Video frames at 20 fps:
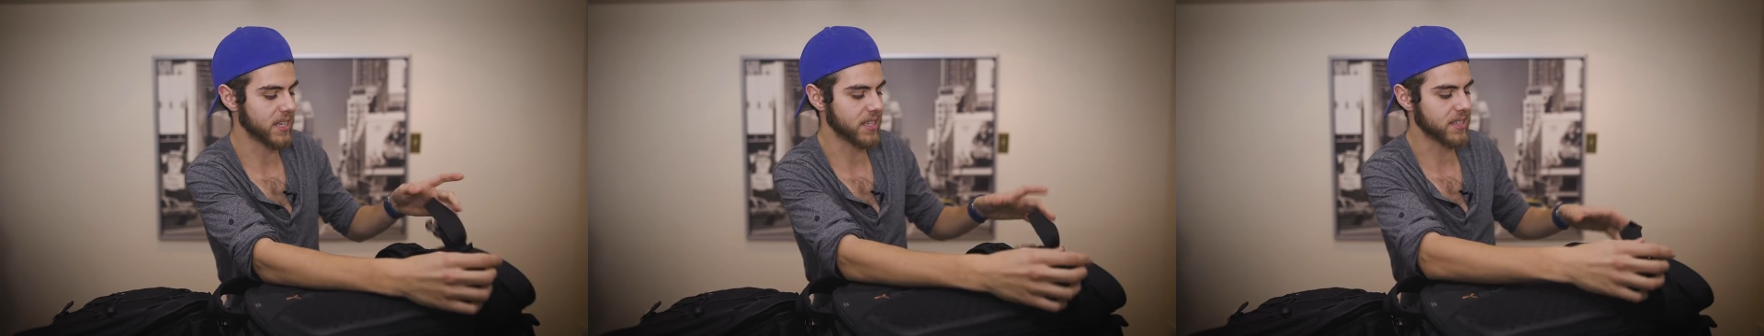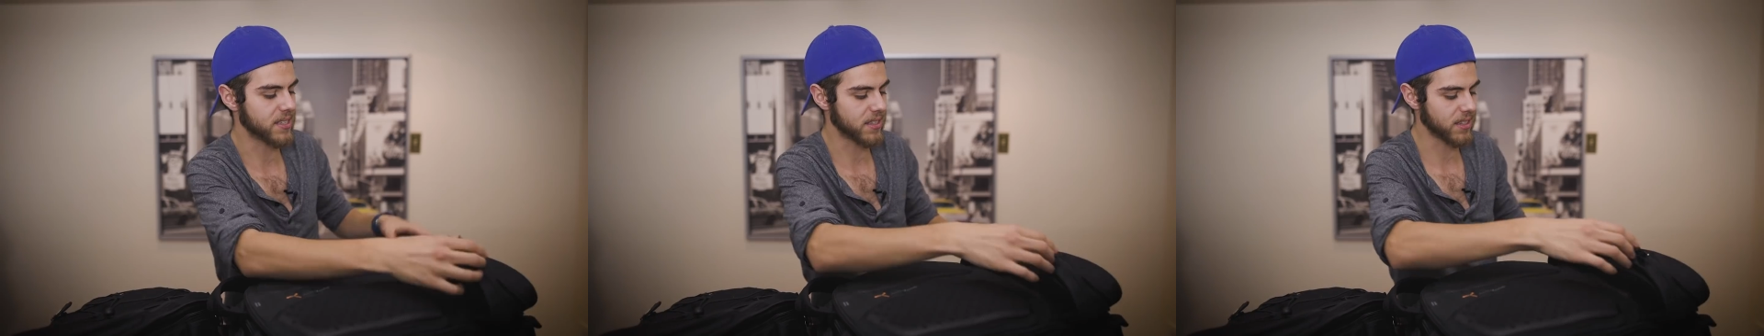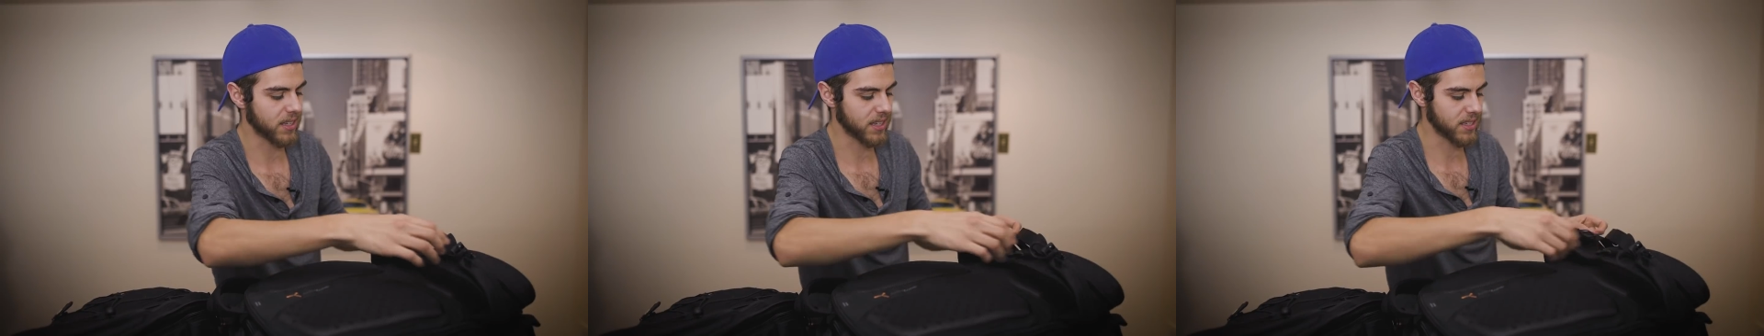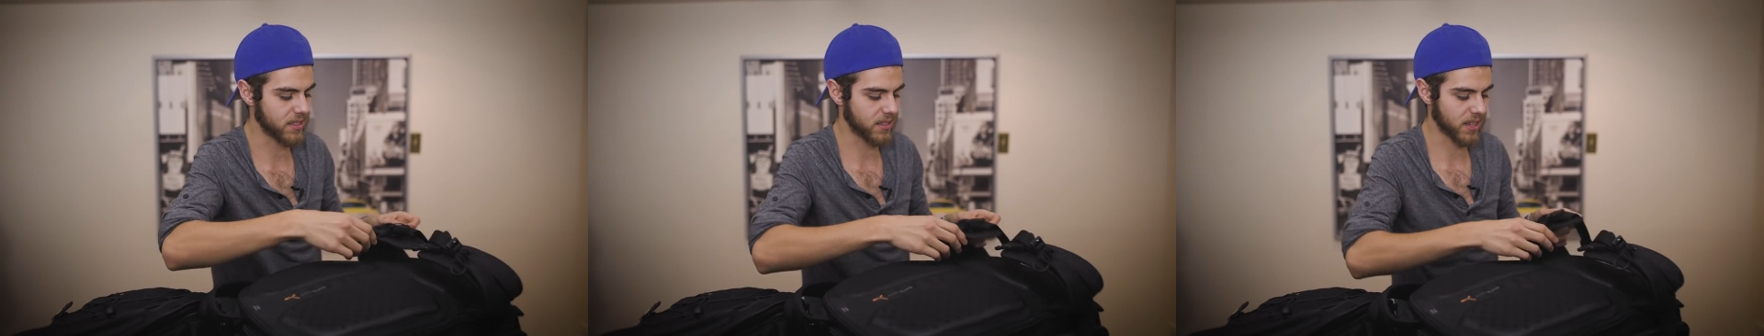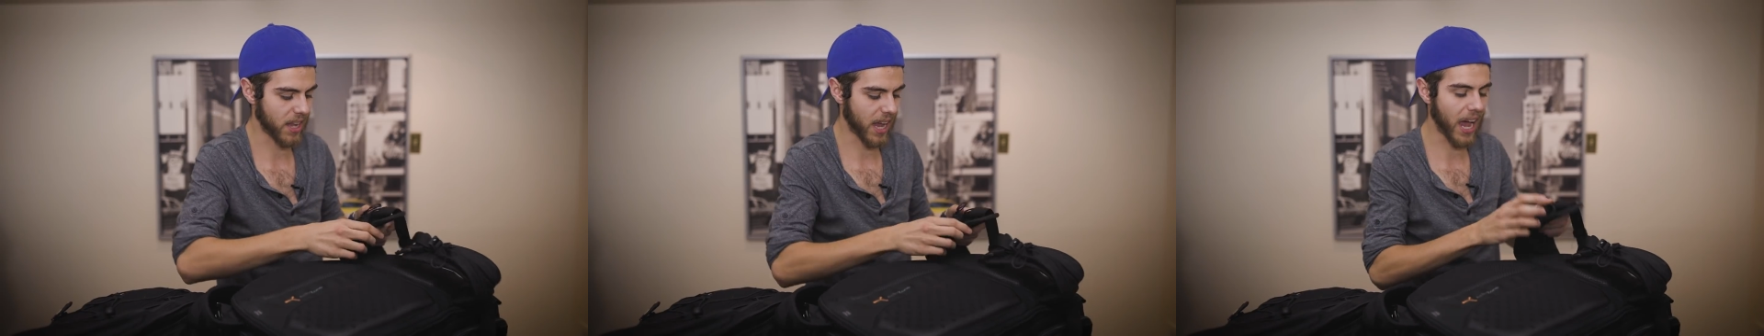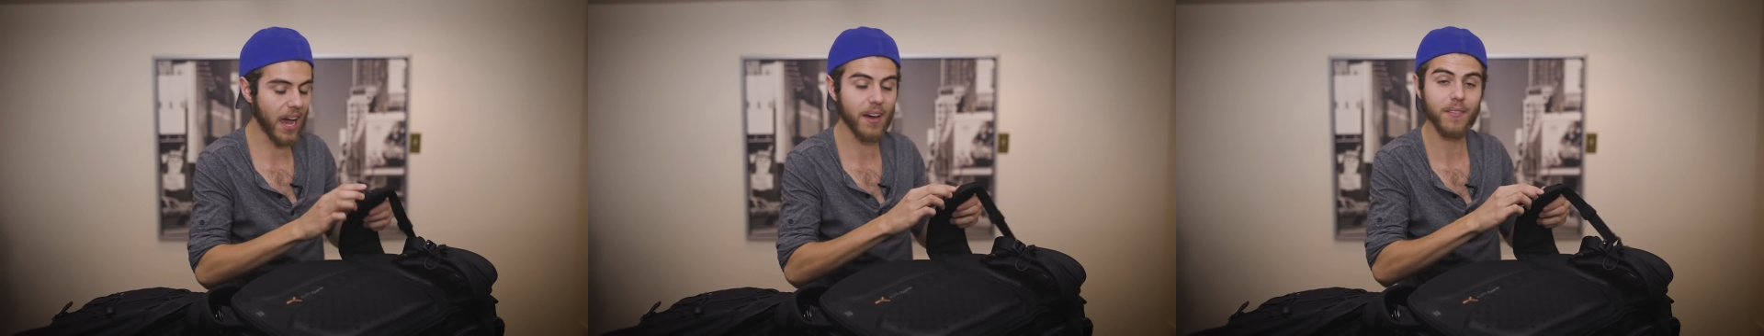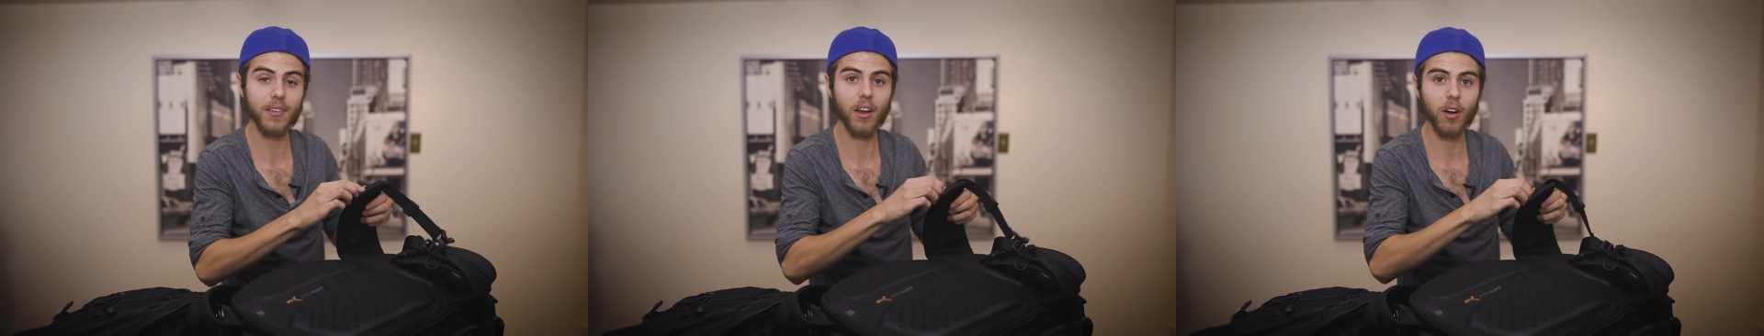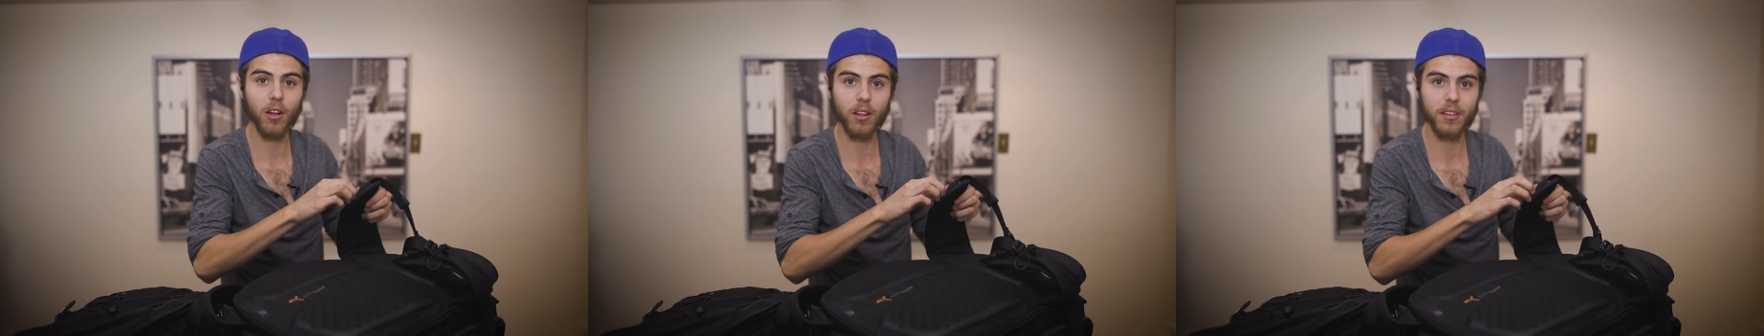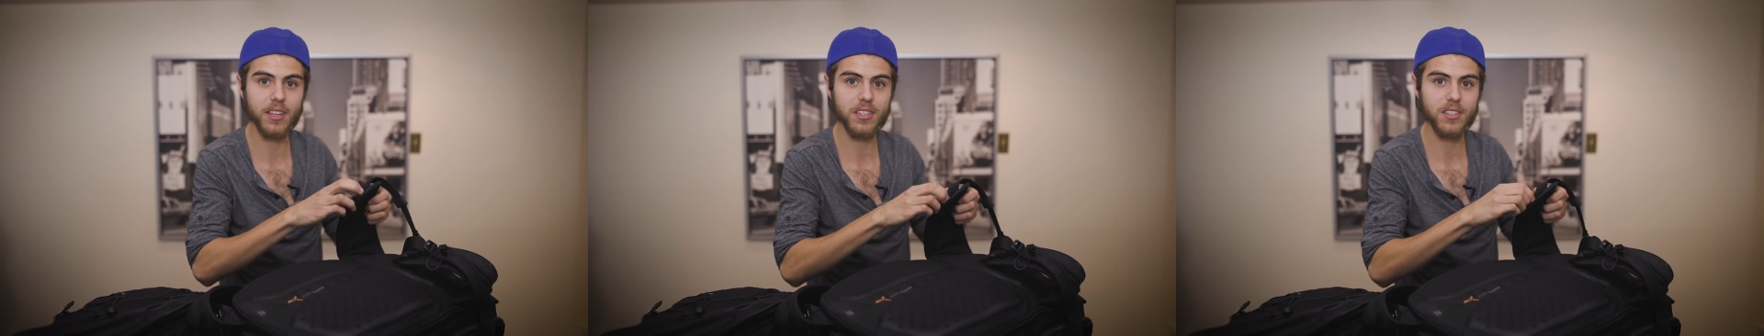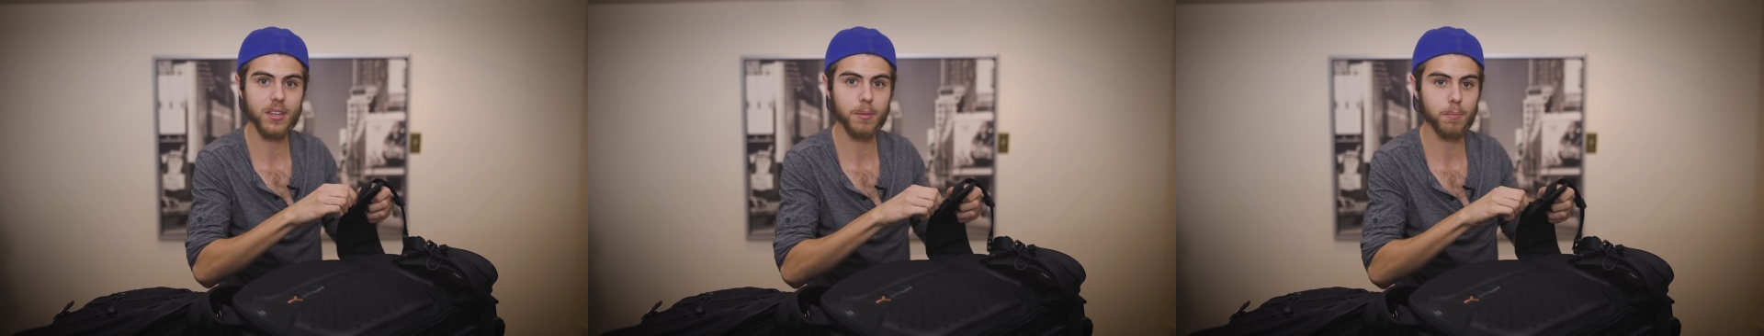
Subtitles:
is having all these